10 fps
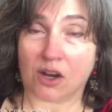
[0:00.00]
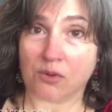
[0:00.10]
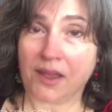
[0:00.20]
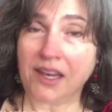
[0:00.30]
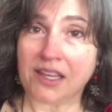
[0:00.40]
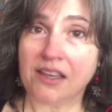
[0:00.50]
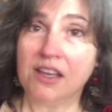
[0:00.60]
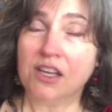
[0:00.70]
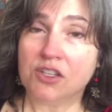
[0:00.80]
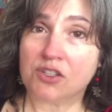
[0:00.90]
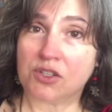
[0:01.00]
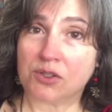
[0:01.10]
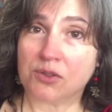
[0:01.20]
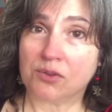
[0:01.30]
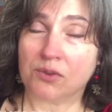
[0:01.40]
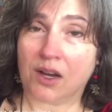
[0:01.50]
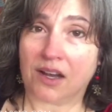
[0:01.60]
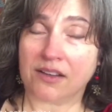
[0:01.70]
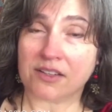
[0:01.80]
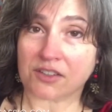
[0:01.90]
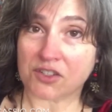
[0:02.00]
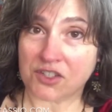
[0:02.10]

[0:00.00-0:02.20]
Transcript: already to Dr.